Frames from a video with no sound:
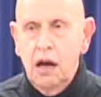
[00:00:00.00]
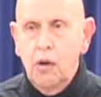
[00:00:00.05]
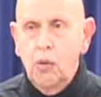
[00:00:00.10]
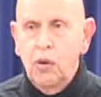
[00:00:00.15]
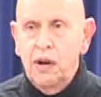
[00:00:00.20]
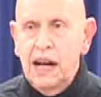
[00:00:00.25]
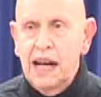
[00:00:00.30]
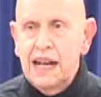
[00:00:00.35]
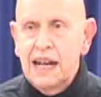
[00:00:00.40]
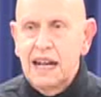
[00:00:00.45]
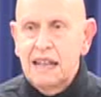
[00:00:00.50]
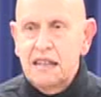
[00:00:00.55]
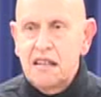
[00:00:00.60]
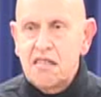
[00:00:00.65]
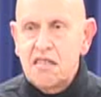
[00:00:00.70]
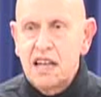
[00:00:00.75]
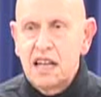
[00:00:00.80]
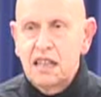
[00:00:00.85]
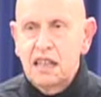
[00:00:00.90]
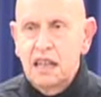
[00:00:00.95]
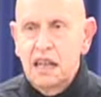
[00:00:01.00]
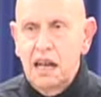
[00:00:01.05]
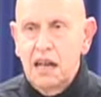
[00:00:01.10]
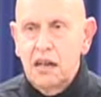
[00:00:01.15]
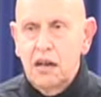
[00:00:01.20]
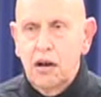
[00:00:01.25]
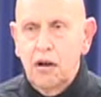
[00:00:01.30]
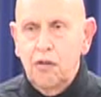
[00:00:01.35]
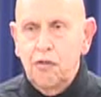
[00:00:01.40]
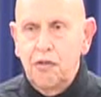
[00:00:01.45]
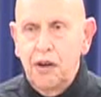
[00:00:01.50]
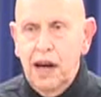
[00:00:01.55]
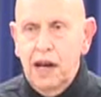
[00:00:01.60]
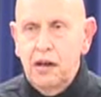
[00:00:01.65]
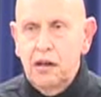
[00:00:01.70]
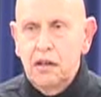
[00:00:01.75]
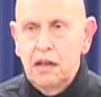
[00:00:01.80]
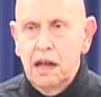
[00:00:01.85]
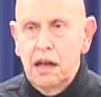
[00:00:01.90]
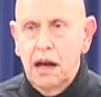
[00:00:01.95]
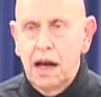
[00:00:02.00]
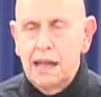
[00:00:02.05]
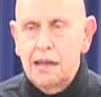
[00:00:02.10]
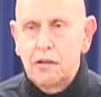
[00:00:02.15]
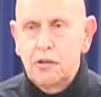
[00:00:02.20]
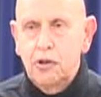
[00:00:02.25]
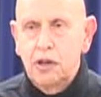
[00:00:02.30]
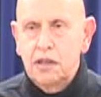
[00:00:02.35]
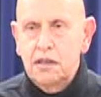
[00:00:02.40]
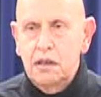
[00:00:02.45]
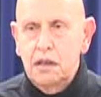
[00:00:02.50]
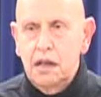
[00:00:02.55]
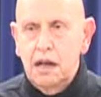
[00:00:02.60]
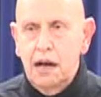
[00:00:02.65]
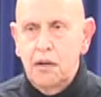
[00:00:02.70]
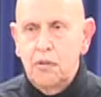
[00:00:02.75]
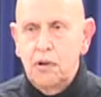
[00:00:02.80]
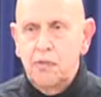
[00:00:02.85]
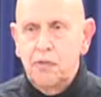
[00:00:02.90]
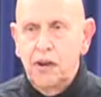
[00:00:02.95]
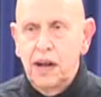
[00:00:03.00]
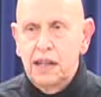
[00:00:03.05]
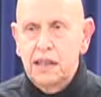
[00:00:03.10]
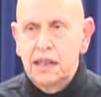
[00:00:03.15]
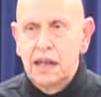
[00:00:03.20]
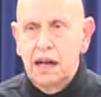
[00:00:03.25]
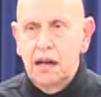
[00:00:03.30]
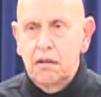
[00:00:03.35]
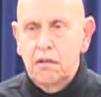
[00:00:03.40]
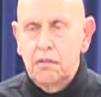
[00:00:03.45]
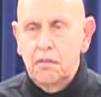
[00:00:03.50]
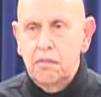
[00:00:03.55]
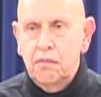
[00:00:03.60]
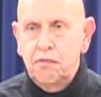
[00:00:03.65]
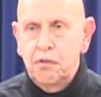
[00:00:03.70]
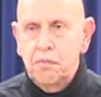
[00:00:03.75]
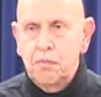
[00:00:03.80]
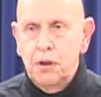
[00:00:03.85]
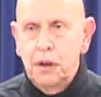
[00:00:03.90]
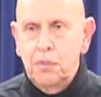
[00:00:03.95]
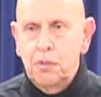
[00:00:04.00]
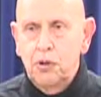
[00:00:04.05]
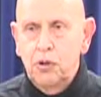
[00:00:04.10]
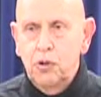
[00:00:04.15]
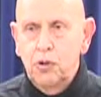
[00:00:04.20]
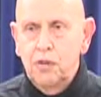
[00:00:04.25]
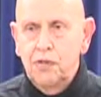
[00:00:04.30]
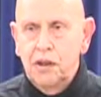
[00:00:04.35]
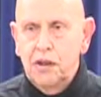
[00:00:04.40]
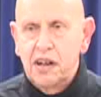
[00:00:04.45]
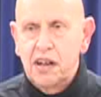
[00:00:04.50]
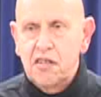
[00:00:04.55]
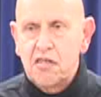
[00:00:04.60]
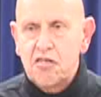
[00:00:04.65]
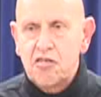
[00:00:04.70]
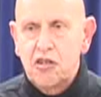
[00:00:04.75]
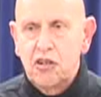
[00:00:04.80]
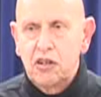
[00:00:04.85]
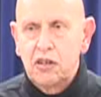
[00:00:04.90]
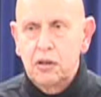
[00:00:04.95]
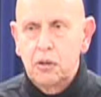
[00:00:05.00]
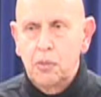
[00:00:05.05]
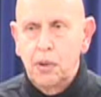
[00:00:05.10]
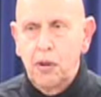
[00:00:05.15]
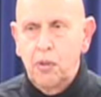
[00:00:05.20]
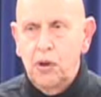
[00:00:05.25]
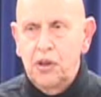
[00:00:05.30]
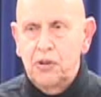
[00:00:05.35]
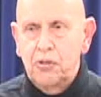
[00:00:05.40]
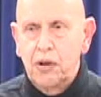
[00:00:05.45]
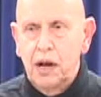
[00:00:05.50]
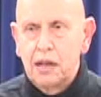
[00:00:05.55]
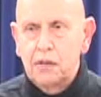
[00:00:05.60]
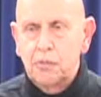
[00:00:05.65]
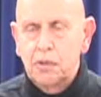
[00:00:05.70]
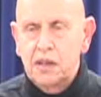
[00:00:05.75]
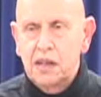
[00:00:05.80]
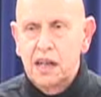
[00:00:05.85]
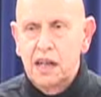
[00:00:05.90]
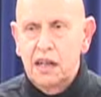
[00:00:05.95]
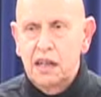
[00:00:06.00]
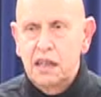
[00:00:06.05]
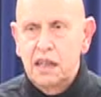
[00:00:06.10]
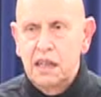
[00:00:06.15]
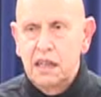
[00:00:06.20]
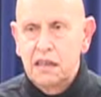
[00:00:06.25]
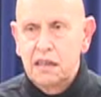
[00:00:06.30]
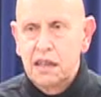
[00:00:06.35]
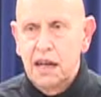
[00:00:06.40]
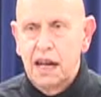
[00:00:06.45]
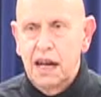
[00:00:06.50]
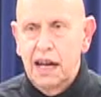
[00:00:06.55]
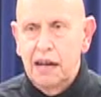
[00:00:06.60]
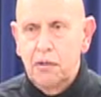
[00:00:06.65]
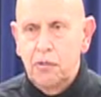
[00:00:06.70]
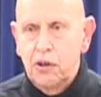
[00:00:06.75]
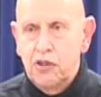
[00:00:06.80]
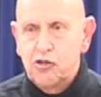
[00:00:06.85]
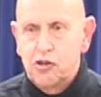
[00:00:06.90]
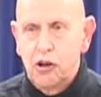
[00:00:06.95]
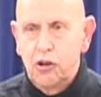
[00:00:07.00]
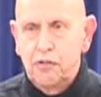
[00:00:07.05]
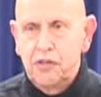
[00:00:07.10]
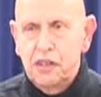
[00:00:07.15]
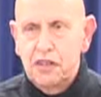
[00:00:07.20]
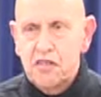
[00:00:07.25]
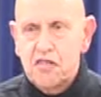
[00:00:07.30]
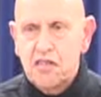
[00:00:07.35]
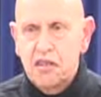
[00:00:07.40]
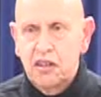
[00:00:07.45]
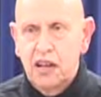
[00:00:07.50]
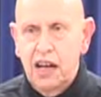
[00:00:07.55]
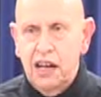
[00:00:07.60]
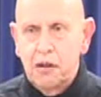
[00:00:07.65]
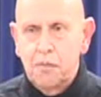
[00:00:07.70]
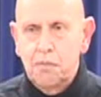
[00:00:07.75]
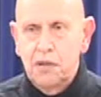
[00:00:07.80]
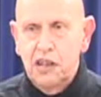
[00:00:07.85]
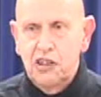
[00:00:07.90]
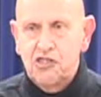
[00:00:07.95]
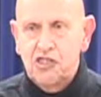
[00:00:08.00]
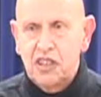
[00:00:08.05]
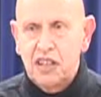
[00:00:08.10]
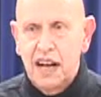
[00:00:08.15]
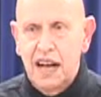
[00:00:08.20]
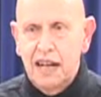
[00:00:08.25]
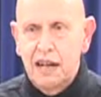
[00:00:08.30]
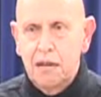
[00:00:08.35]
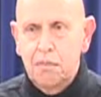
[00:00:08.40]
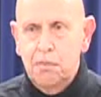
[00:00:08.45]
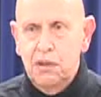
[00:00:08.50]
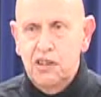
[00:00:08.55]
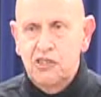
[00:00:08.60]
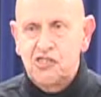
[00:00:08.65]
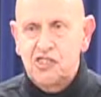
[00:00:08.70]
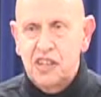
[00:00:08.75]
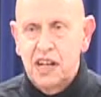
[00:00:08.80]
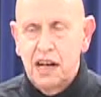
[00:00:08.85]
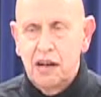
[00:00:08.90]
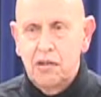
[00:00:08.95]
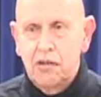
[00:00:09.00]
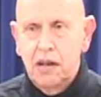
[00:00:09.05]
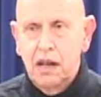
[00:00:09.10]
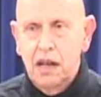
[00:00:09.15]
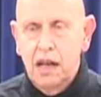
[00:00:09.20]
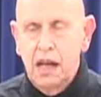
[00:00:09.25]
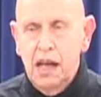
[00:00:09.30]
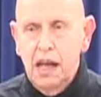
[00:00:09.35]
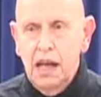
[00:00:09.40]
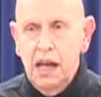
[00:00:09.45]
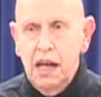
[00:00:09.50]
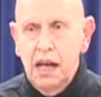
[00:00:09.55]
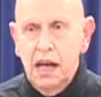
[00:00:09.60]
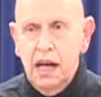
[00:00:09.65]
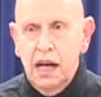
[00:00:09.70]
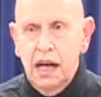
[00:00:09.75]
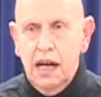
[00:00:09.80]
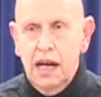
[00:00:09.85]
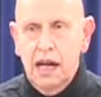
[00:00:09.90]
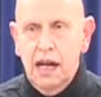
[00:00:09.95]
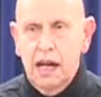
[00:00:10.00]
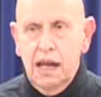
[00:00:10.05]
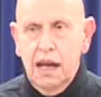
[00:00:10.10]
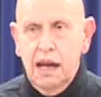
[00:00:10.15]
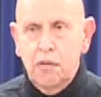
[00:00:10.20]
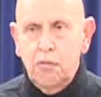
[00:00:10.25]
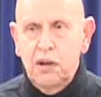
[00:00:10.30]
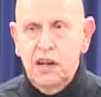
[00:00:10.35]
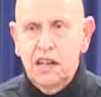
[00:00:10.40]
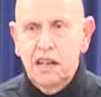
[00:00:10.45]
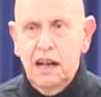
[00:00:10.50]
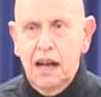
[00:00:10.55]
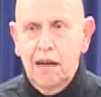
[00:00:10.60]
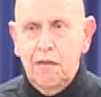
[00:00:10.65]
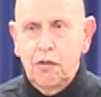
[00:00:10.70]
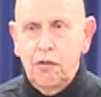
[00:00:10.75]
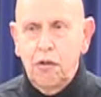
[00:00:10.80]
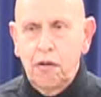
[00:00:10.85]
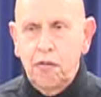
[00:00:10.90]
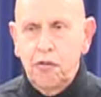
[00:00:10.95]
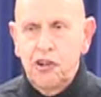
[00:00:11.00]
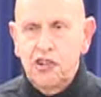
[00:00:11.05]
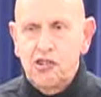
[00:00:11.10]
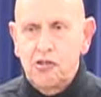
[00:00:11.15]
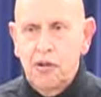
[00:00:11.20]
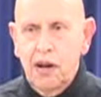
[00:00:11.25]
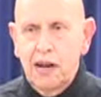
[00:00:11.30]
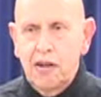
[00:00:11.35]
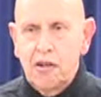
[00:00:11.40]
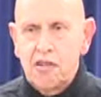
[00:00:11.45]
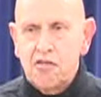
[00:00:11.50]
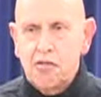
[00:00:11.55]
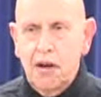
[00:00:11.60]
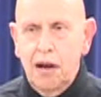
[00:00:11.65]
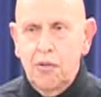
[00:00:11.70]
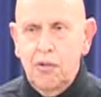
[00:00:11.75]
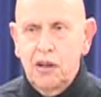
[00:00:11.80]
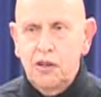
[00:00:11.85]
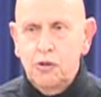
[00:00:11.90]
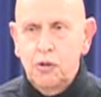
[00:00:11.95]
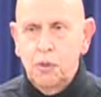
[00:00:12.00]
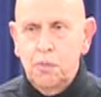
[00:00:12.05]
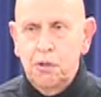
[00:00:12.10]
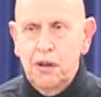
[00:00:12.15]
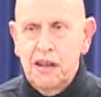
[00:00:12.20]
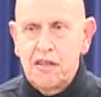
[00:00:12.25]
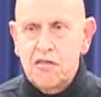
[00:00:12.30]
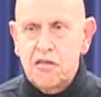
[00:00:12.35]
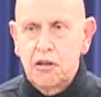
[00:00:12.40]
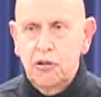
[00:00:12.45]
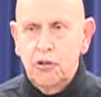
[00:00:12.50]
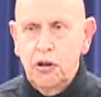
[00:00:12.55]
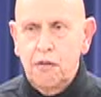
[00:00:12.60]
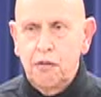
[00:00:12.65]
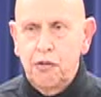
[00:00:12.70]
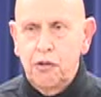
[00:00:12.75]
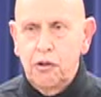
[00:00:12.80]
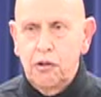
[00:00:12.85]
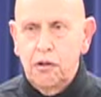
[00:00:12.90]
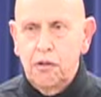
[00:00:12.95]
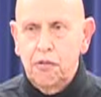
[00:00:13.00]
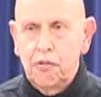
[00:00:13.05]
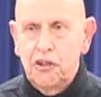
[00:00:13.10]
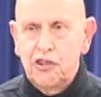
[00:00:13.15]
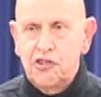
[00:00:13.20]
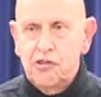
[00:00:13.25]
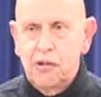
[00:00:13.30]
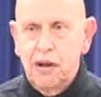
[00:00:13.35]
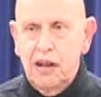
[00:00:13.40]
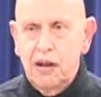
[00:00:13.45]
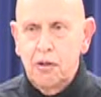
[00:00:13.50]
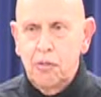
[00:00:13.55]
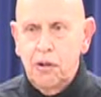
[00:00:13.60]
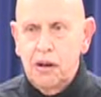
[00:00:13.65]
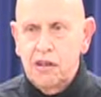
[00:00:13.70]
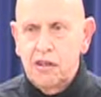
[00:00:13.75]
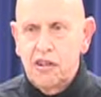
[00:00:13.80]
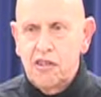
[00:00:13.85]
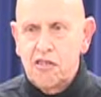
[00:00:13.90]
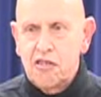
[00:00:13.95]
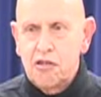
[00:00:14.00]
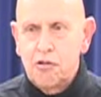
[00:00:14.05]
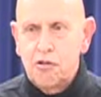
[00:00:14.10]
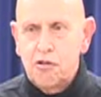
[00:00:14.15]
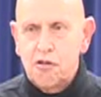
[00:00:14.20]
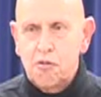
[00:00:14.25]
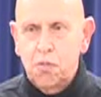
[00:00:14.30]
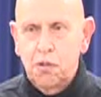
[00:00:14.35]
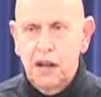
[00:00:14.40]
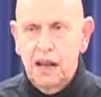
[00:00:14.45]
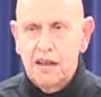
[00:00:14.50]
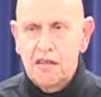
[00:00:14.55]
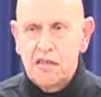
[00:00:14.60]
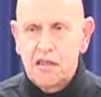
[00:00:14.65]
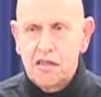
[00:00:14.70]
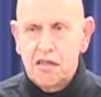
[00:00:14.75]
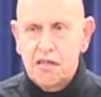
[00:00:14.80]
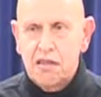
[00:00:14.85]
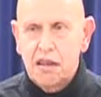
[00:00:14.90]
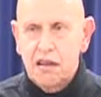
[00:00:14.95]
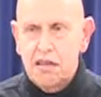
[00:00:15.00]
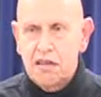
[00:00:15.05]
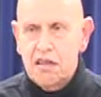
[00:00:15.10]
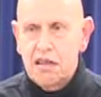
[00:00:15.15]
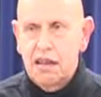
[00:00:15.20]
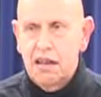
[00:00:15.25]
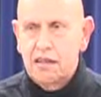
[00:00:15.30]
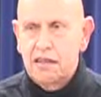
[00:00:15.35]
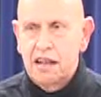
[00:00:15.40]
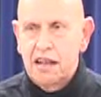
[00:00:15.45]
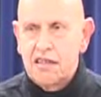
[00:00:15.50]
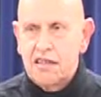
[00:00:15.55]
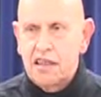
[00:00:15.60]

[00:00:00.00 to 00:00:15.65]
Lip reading: When I got to San Diego, finally, I thought that I would find out from people who were very concerned about whether Robert Kennedy had died. We drove into Solana Beach, tiny beach town, and we didn't have a refrigerator, so I went to a place to look for a refrigerator, one of those used places that they